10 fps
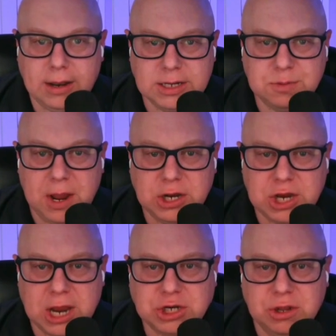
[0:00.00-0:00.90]
This page
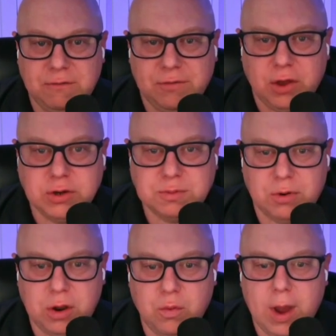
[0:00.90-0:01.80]
actually flows
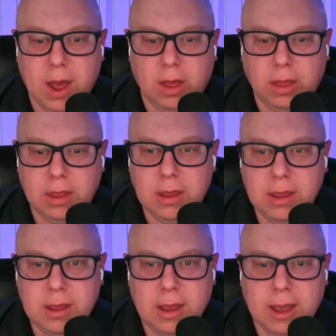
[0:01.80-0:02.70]
pretty well.
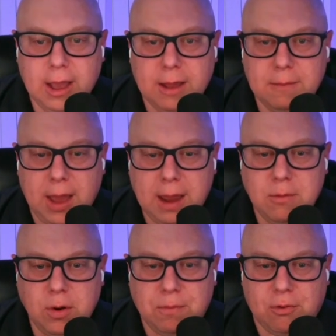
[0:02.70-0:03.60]
I
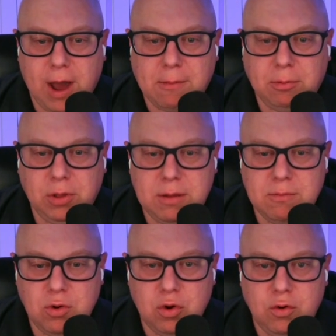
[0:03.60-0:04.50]
would probably
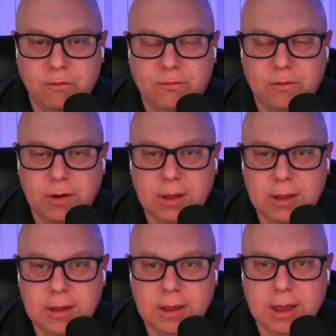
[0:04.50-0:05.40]
move.
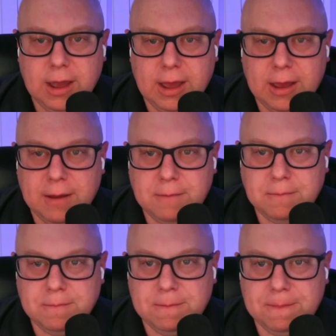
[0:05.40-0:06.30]
I
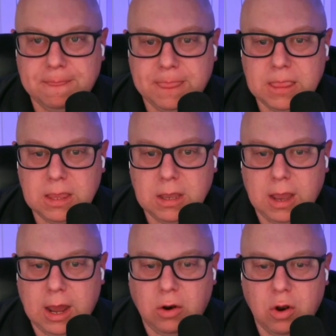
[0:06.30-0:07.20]

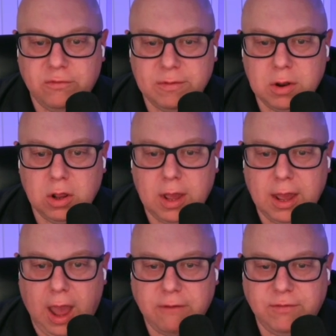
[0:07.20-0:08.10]
don't know if I'm going to,
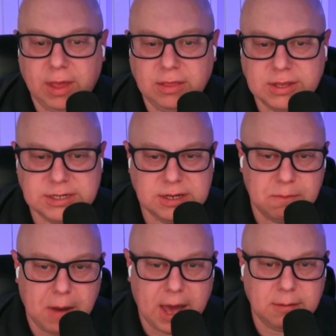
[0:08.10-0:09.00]
I feel like this is a
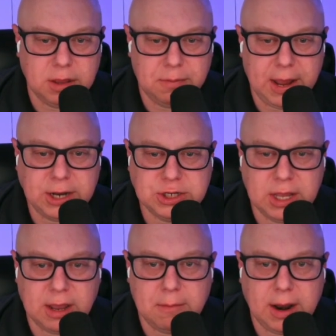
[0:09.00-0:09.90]
bottom of the page
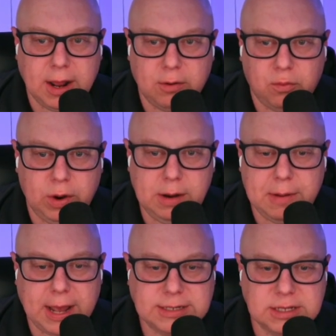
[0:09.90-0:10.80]
thing. I might not read
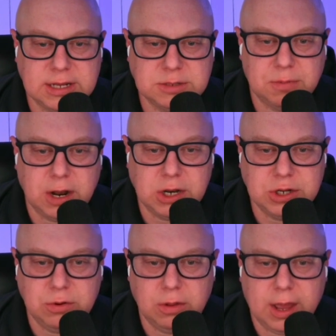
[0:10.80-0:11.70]
past this, but I
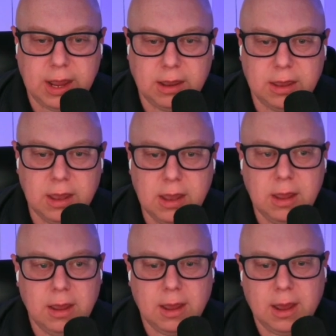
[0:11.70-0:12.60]
do like
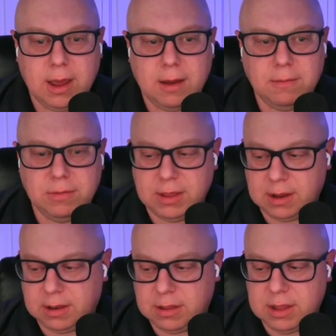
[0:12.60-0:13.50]

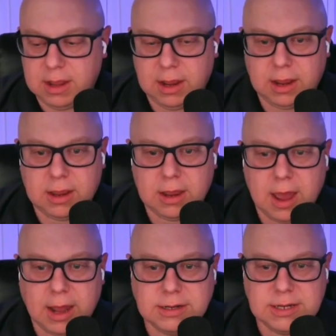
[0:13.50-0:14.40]
the
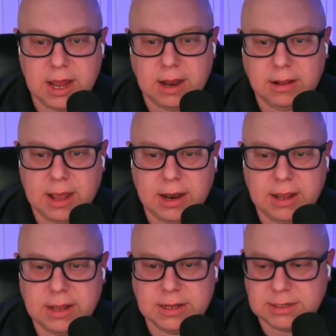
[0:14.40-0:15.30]
content that
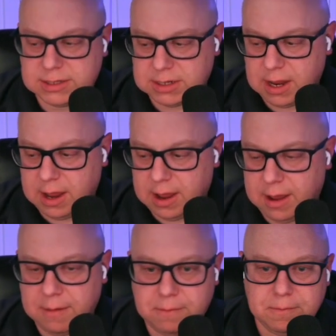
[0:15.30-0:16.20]
is
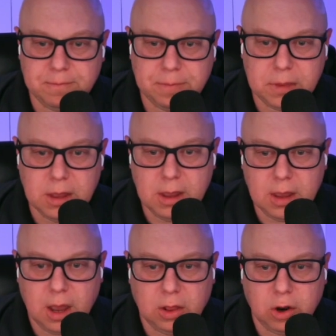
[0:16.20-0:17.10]
a
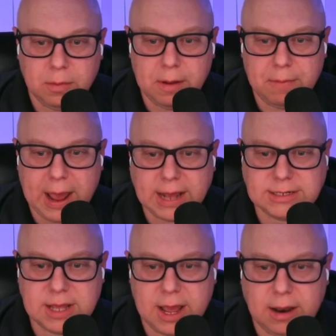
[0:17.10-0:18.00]
little bit
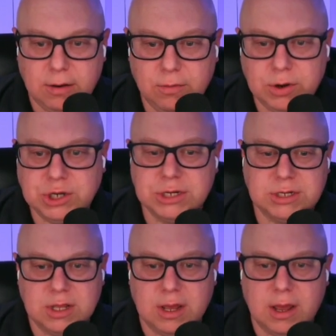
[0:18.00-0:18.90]
past that, which is
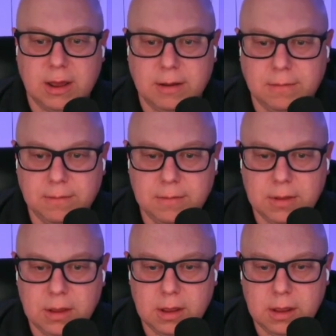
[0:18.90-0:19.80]
the,
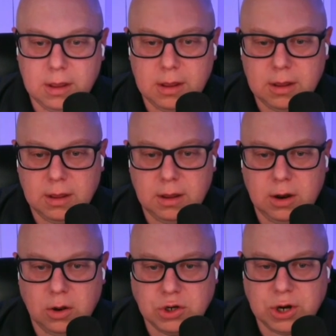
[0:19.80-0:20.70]

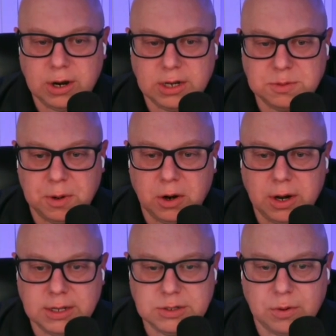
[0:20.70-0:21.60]
training
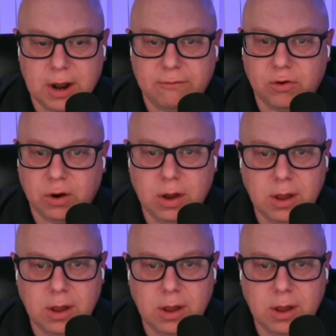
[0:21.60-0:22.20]
experience, whatever.